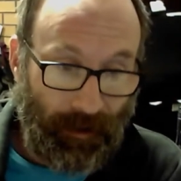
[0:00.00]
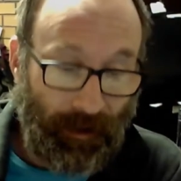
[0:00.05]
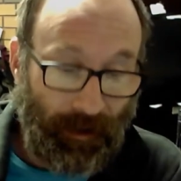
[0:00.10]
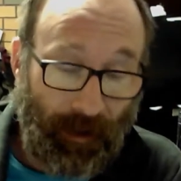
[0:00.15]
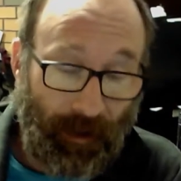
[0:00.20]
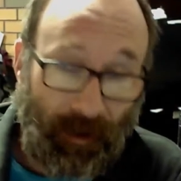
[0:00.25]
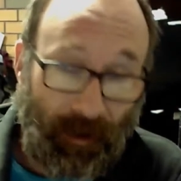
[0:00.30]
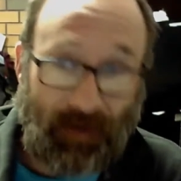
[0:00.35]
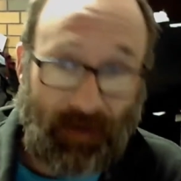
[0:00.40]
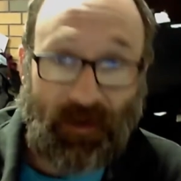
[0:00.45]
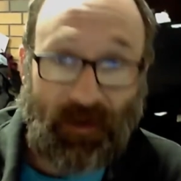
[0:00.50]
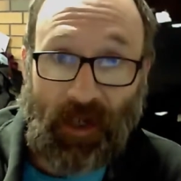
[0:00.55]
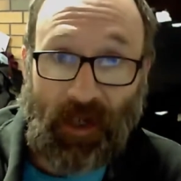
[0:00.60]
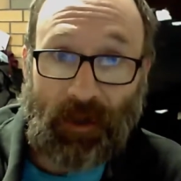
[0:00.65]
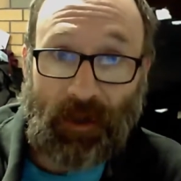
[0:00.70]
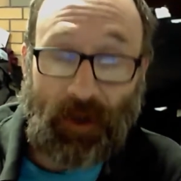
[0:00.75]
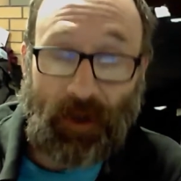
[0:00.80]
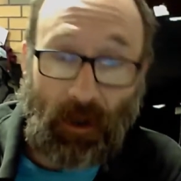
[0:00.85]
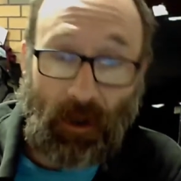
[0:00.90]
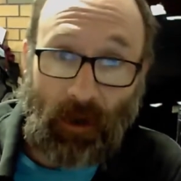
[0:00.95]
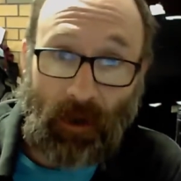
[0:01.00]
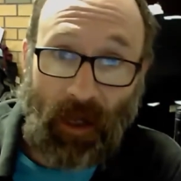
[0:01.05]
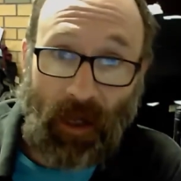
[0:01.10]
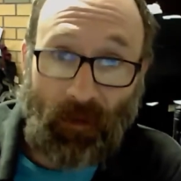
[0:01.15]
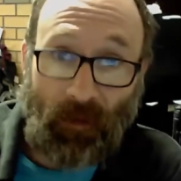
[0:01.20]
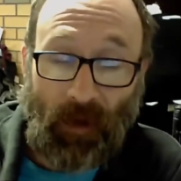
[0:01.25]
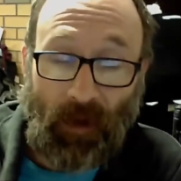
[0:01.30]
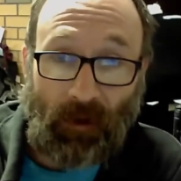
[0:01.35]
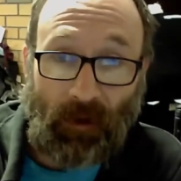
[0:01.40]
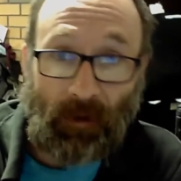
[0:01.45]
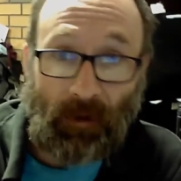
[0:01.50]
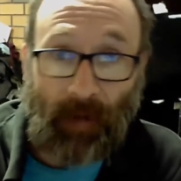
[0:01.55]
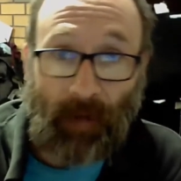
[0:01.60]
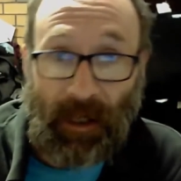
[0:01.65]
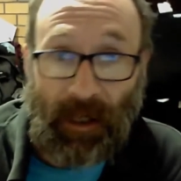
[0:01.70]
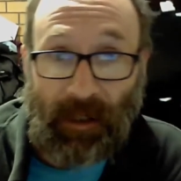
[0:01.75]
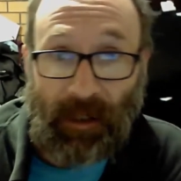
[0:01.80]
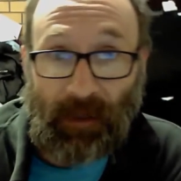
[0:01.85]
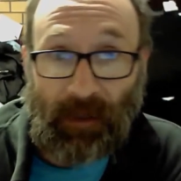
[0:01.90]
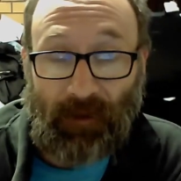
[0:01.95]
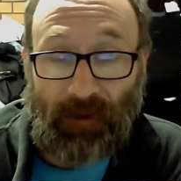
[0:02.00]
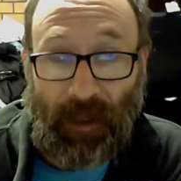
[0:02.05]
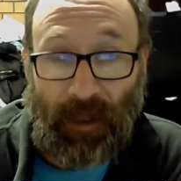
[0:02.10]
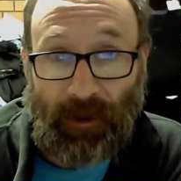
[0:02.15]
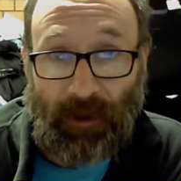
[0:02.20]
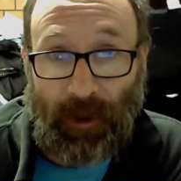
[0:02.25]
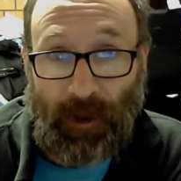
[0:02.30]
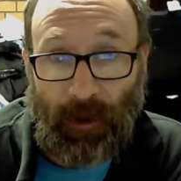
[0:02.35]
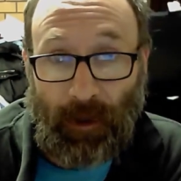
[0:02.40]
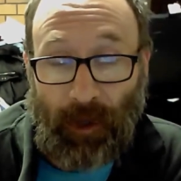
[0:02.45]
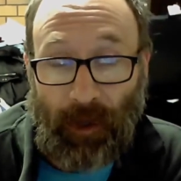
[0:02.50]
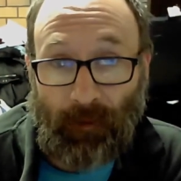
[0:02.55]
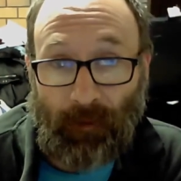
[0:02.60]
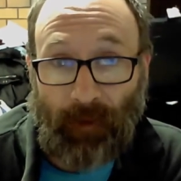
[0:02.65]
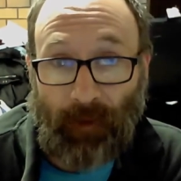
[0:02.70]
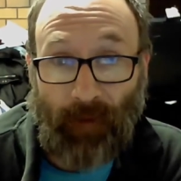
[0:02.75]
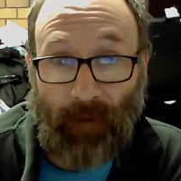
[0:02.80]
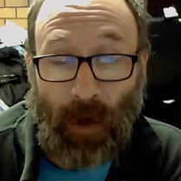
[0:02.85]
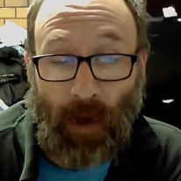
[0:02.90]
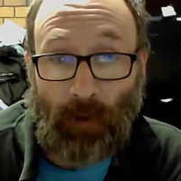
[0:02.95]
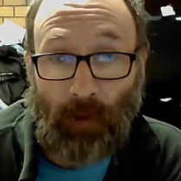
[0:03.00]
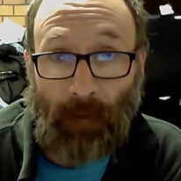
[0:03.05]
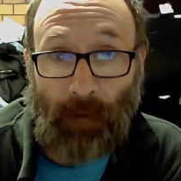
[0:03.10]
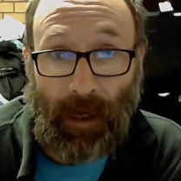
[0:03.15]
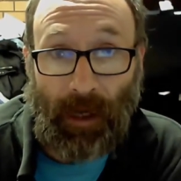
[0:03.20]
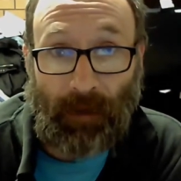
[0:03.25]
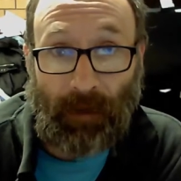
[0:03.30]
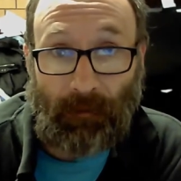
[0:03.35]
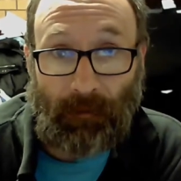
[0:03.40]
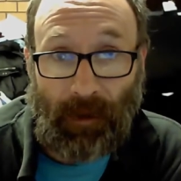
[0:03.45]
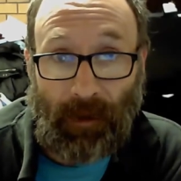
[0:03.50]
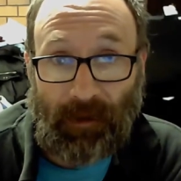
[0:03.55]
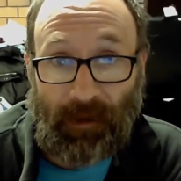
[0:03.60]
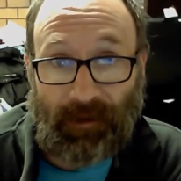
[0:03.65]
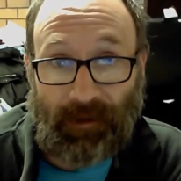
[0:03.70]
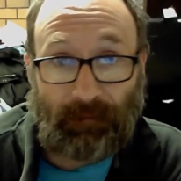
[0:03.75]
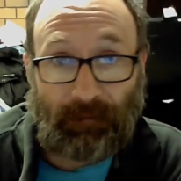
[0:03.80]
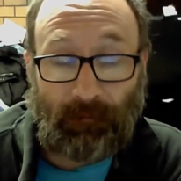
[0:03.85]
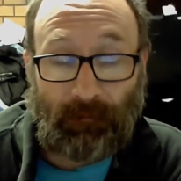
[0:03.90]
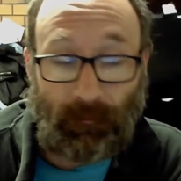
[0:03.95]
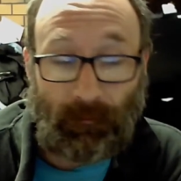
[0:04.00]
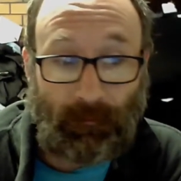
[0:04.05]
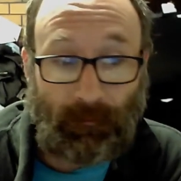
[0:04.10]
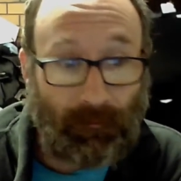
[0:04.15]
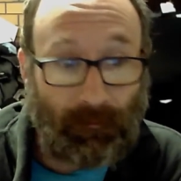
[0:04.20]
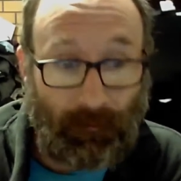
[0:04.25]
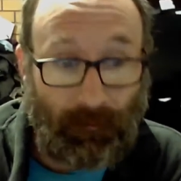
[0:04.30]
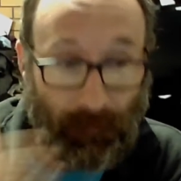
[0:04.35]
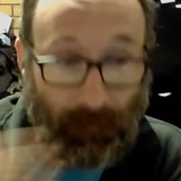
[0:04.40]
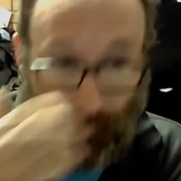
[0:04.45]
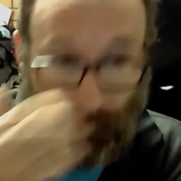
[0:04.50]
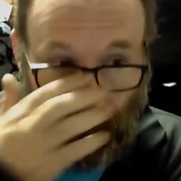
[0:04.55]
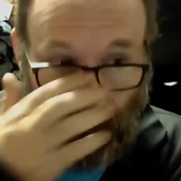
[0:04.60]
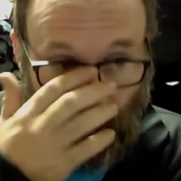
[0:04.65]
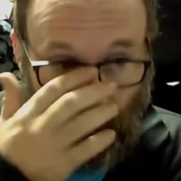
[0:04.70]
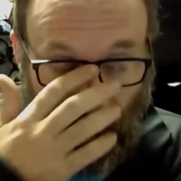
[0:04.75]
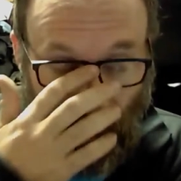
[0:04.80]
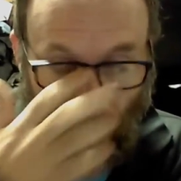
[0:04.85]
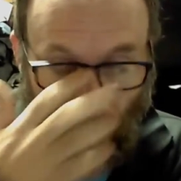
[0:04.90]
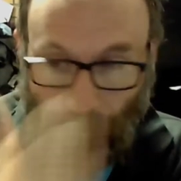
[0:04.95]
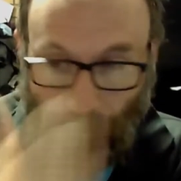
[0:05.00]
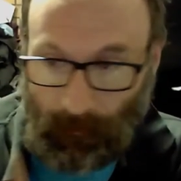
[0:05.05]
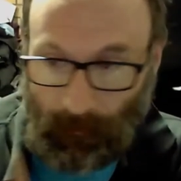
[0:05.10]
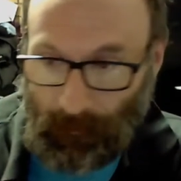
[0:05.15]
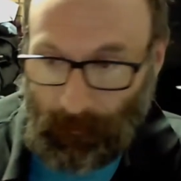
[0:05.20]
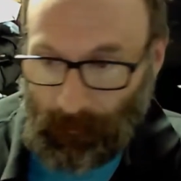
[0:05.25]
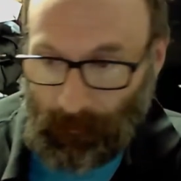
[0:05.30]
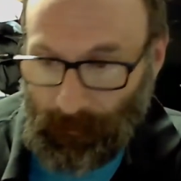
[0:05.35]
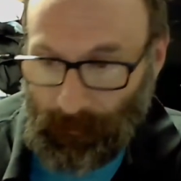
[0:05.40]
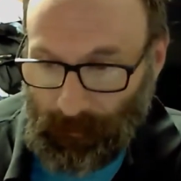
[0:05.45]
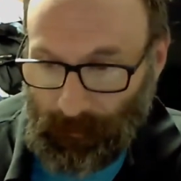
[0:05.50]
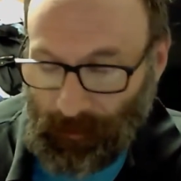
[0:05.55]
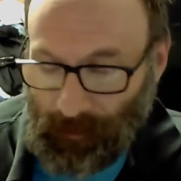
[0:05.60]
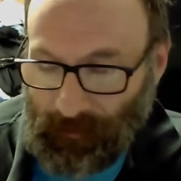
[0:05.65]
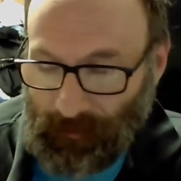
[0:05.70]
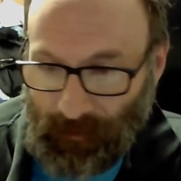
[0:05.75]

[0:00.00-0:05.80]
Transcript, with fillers: It is TGIF here at the Backyard Tech Channel, even if old mate is, you know,